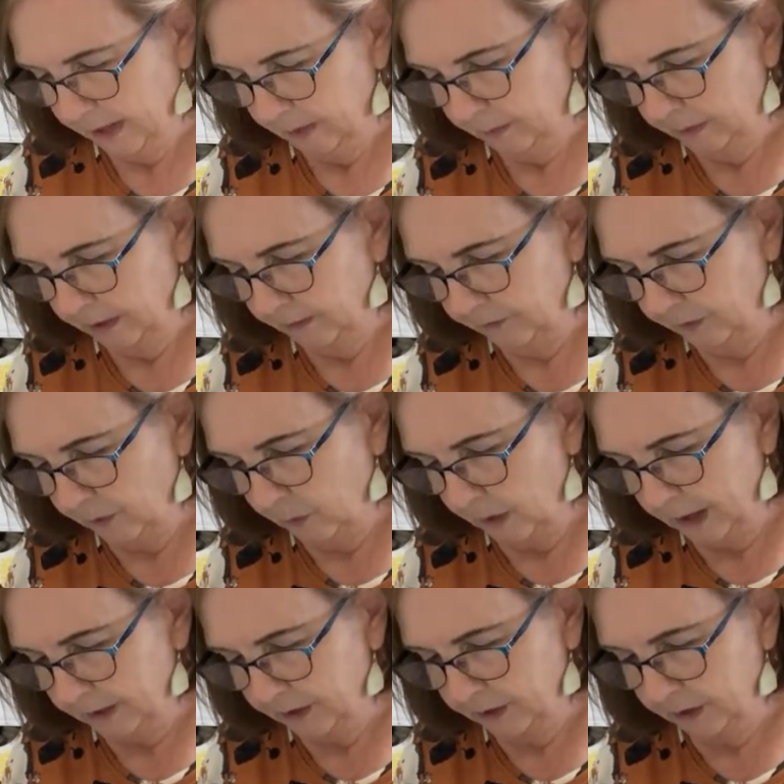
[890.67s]
But if you
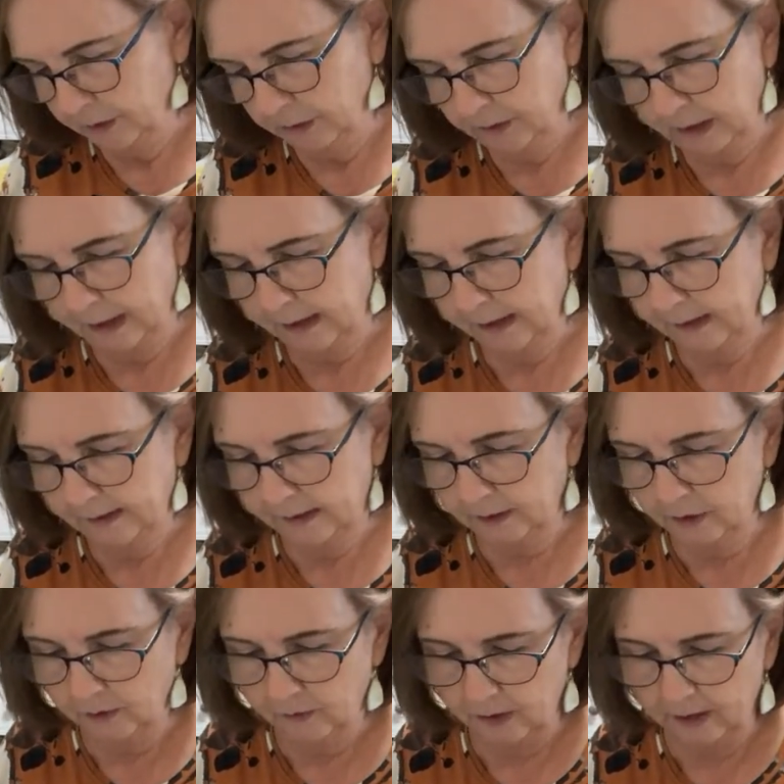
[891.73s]
want to, like I said,
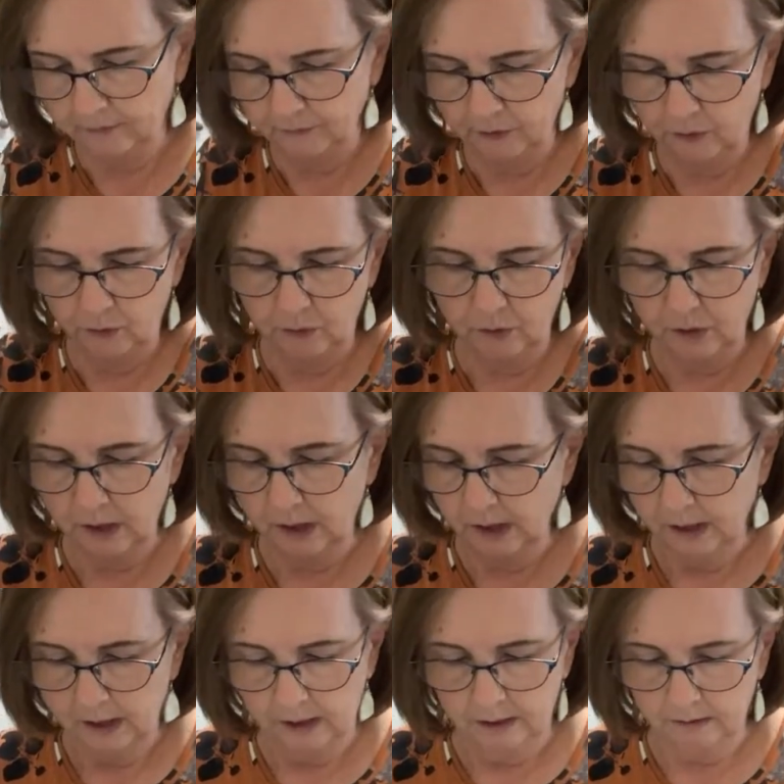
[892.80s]
if you
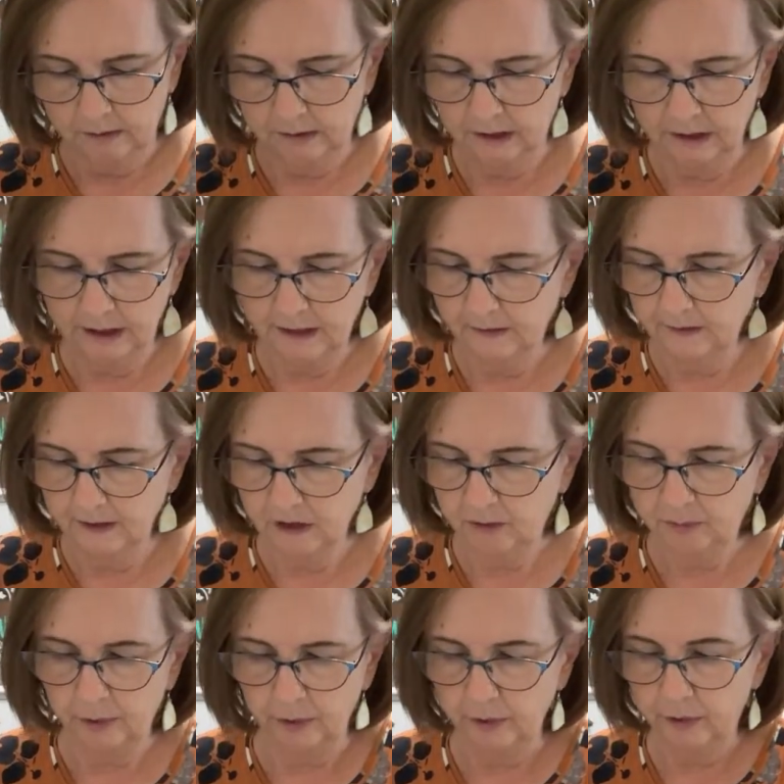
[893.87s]
can get these
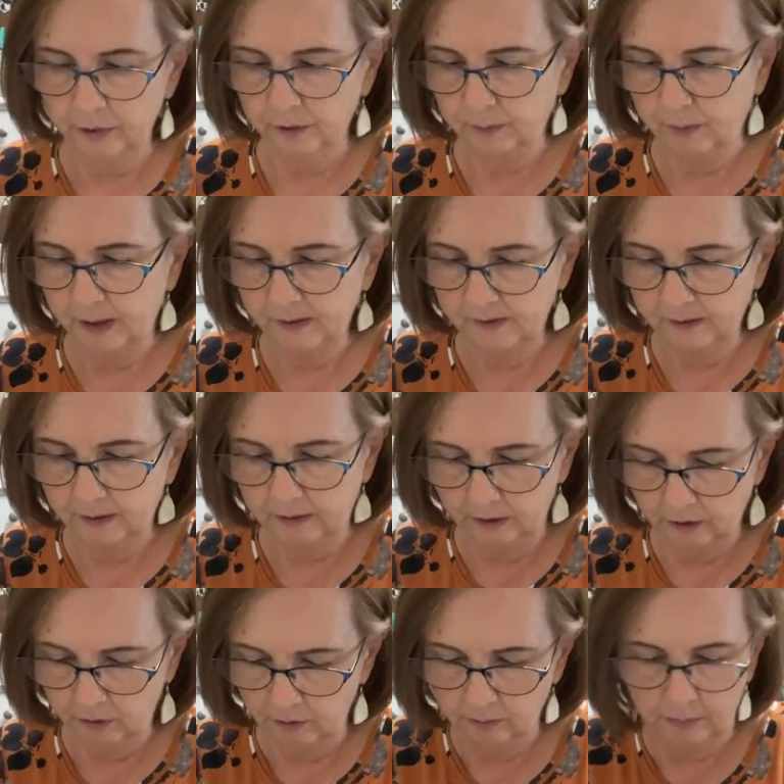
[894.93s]
birds, basically, you
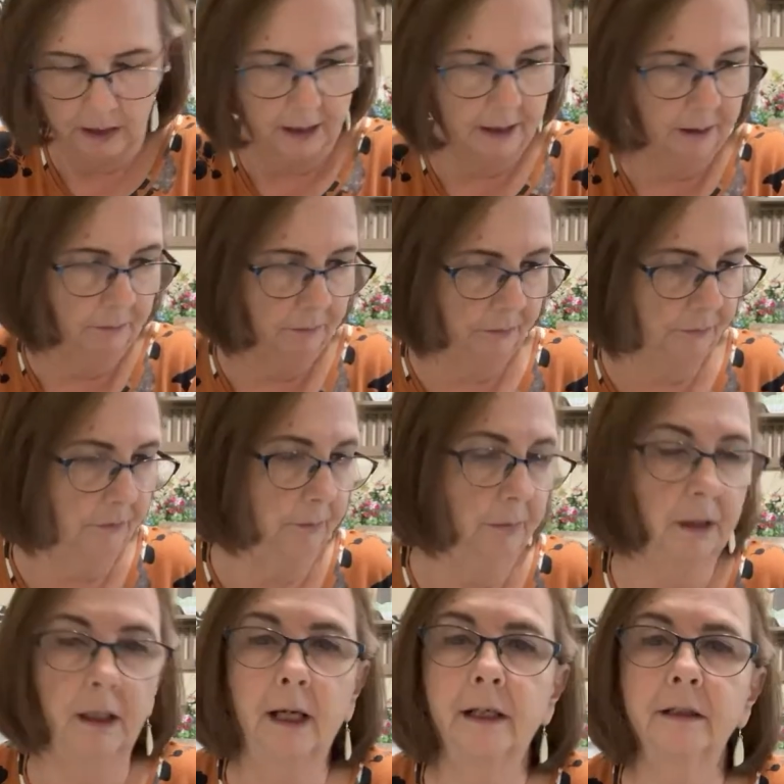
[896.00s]
can buy them from a
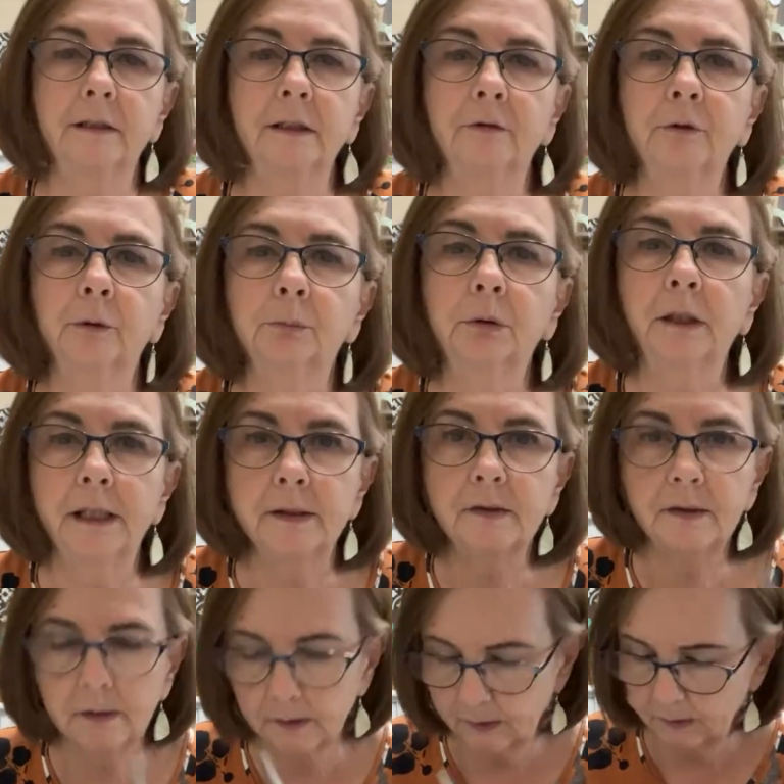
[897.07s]
lot of different
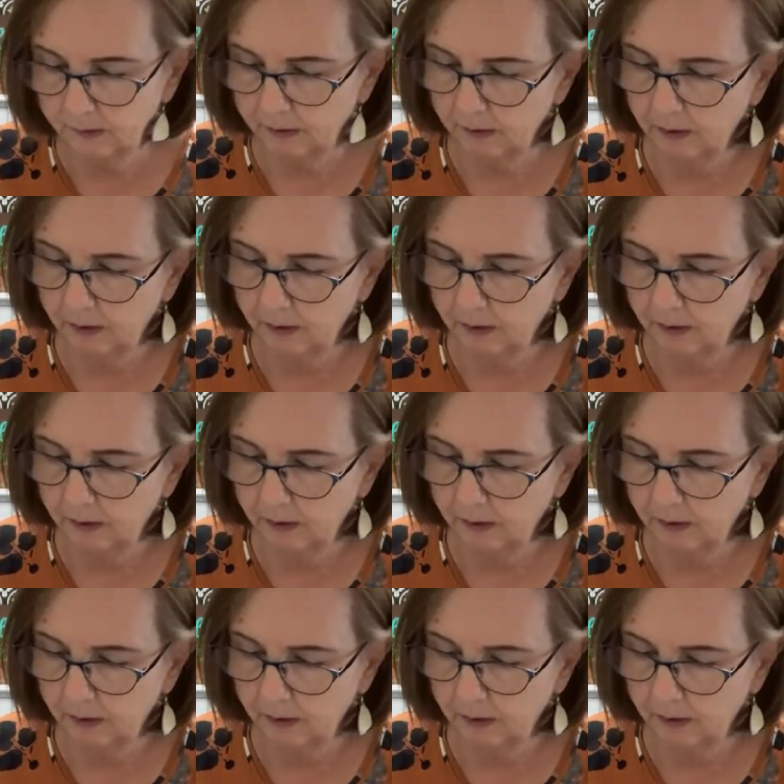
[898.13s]
places.